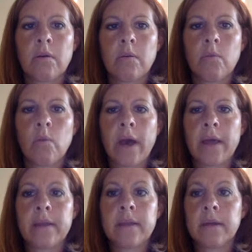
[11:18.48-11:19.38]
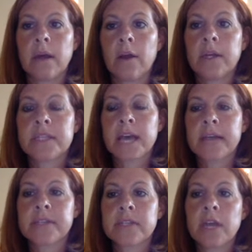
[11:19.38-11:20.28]
When
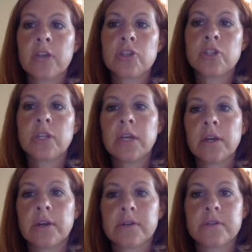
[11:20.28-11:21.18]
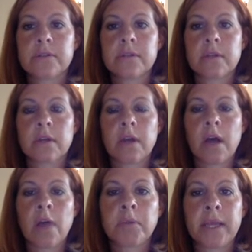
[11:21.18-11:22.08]
architects and engineers
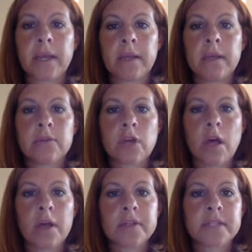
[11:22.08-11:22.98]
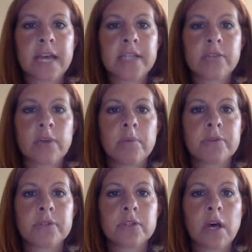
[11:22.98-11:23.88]
are planning tall
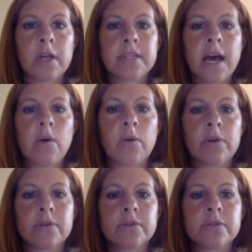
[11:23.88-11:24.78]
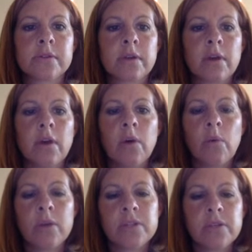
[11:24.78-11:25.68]
skyscrapers and tall towers,
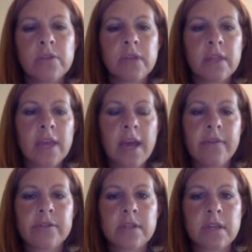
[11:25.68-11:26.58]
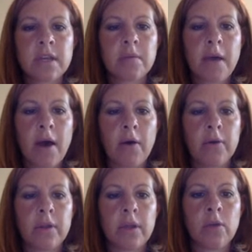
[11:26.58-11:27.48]
what do you think they have to think
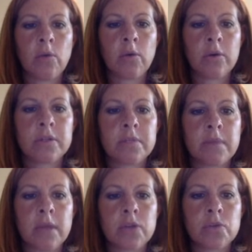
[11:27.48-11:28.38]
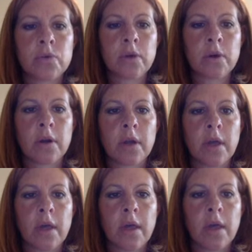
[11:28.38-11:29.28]
about in order to make sure
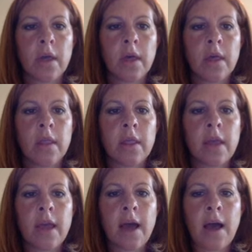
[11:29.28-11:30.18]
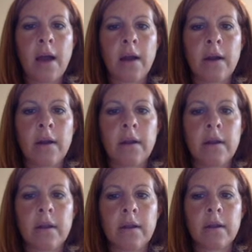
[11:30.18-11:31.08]
they are
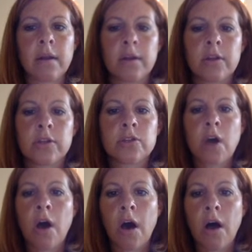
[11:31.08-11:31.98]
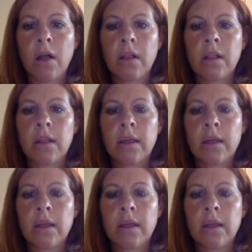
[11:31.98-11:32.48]
tall